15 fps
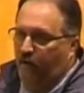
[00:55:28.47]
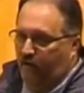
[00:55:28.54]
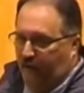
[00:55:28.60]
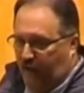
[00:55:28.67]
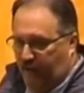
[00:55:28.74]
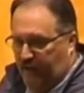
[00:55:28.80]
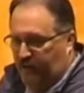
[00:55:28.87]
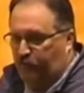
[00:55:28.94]

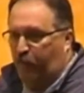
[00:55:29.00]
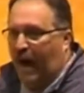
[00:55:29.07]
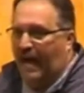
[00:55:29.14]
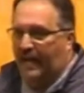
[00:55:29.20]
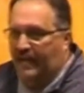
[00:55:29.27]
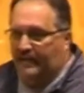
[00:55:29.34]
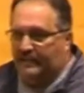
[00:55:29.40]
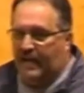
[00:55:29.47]
And he's
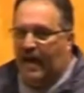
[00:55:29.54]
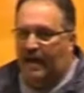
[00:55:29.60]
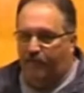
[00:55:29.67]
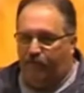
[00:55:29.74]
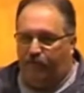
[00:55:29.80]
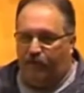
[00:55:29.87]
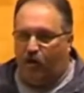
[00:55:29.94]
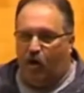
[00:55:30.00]
buying time
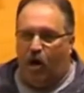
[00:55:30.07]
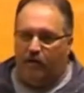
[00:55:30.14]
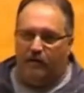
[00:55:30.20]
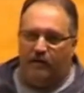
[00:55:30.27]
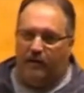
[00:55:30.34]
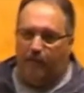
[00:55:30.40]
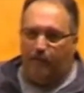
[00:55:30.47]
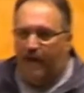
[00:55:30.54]
for the guard
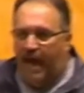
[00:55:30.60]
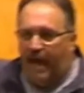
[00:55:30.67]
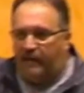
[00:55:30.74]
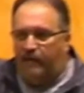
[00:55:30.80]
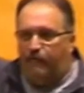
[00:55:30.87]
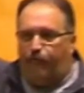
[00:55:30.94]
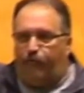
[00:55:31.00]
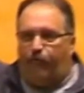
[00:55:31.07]
to get back
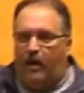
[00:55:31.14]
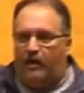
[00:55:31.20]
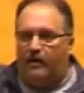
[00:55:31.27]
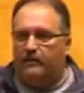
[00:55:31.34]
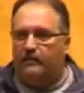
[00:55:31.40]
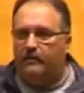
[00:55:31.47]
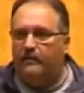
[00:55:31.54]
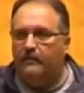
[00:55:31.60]
in front.
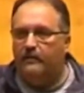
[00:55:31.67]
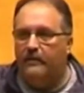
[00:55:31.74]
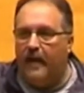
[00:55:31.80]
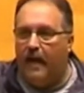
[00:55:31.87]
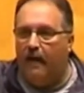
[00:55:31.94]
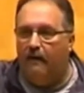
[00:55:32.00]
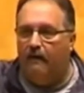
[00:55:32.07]
Yeah.